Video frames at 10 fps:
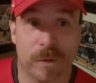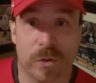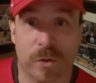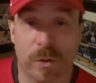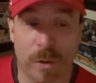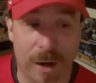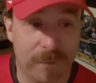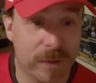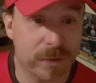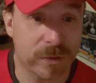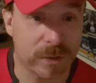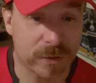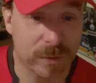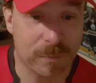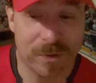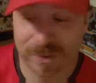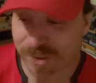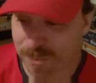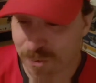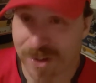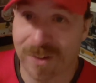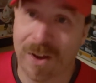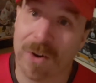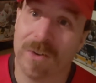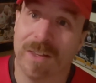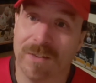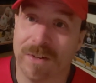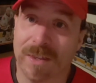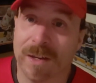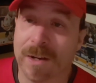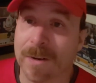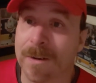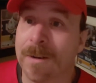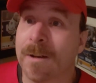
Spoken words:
So obviously some real hard living there.